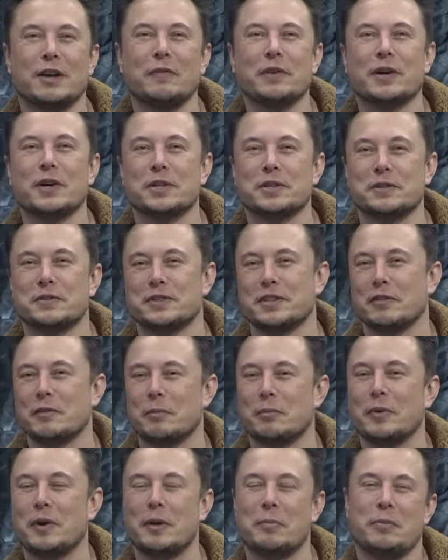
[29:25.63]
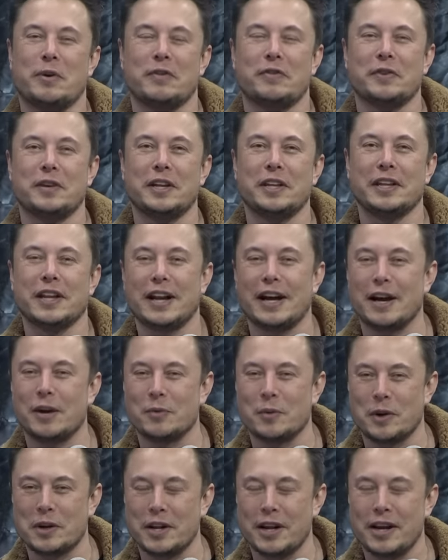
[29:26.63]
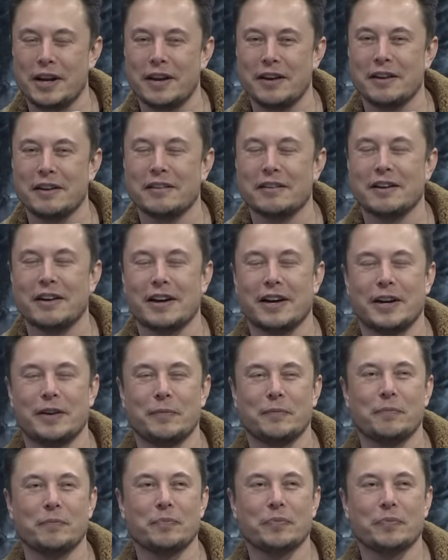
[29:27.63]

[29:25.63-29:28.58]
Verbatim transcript: not because of some epiphany that I had one day um,